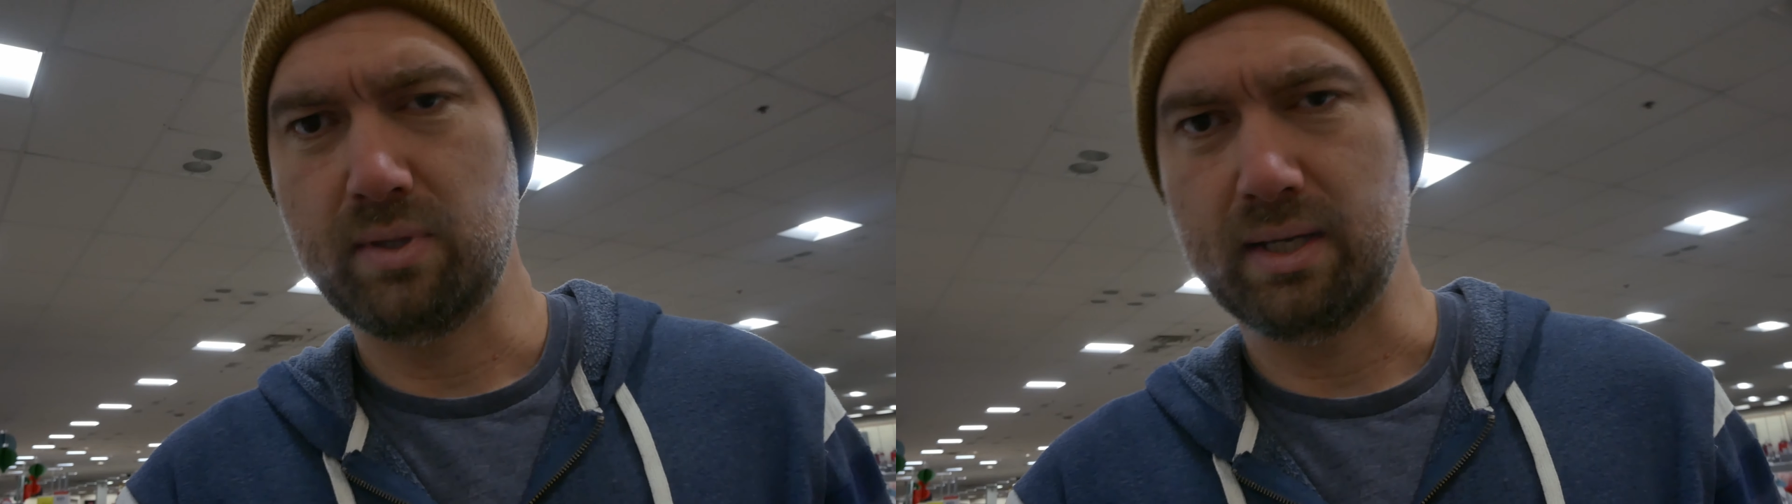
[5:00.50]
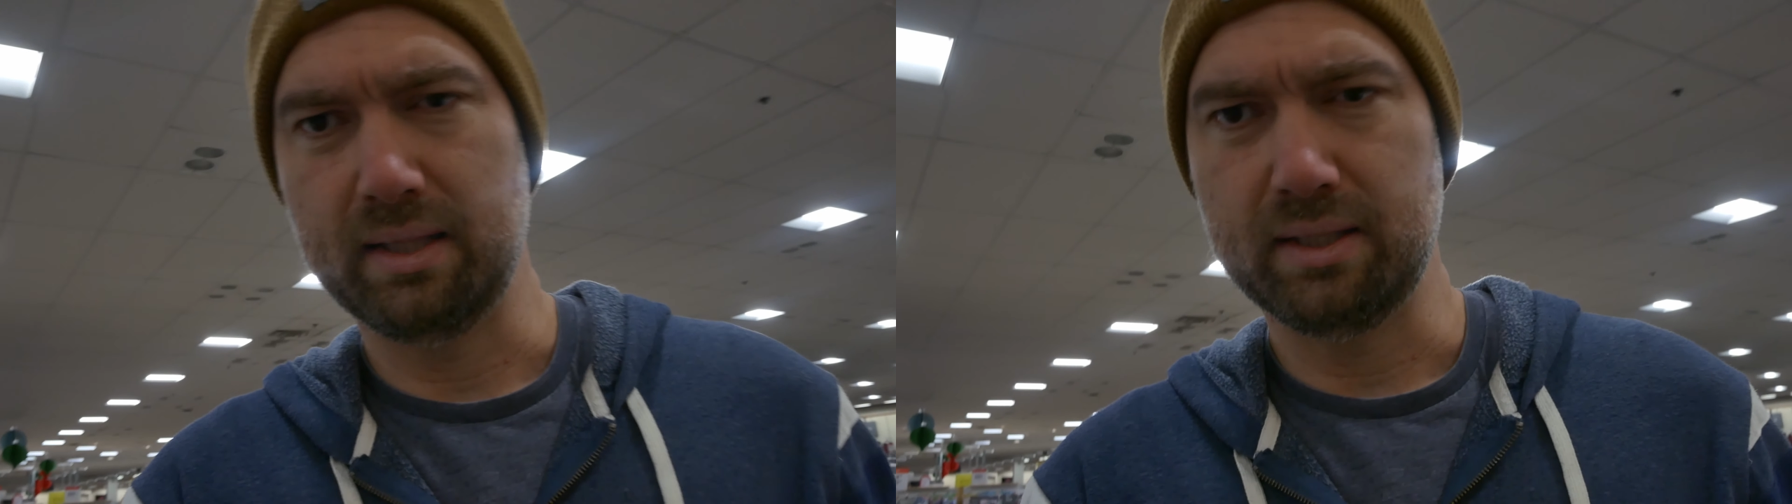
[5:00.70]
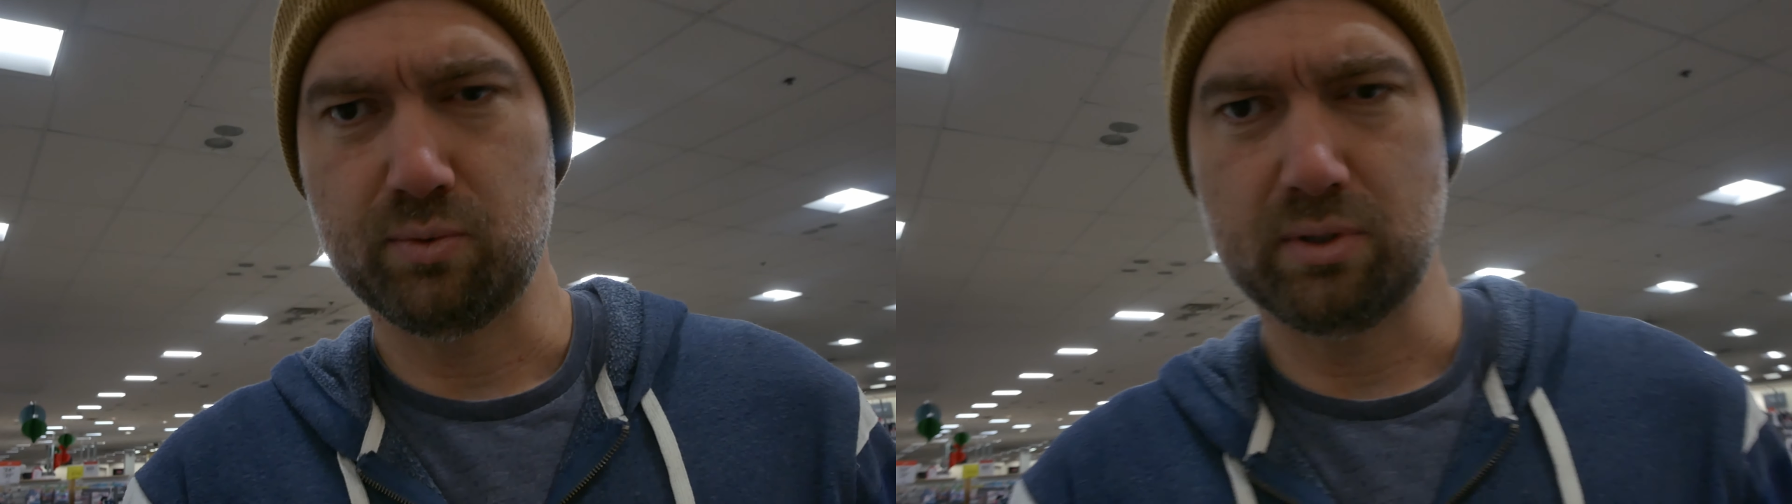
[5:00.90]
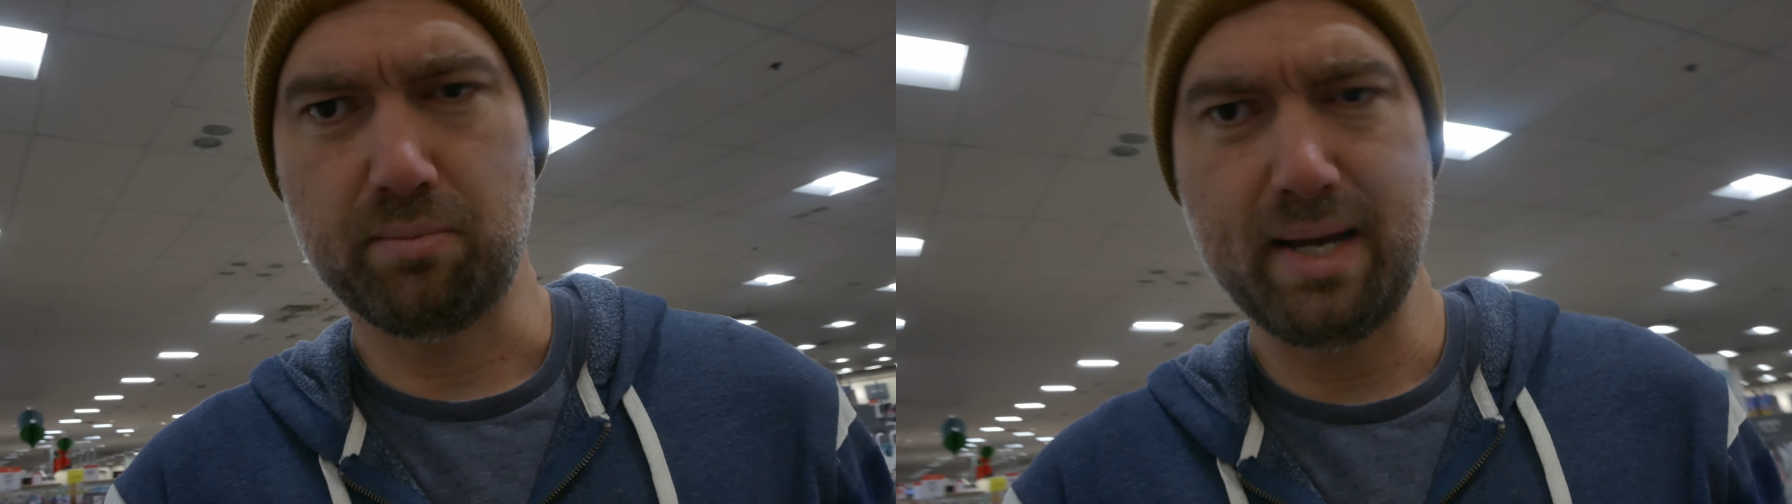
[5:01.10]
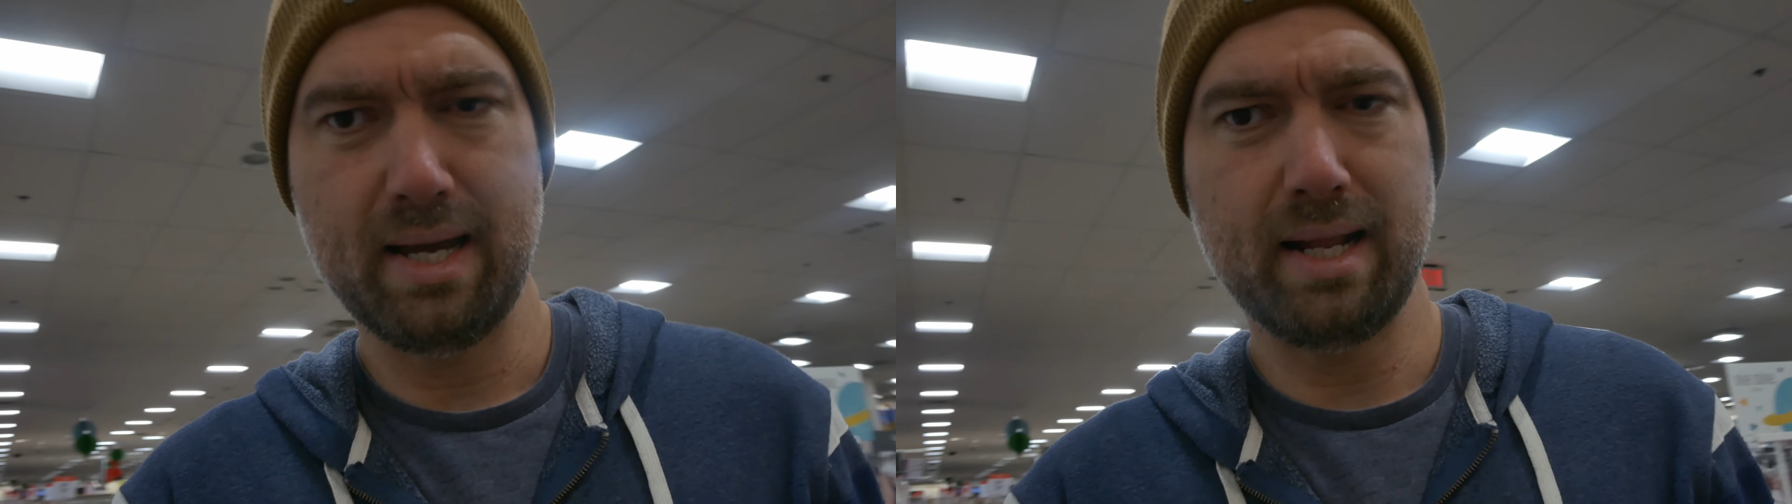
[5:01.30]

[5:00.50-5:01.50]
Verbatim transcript: Thinking this was a bad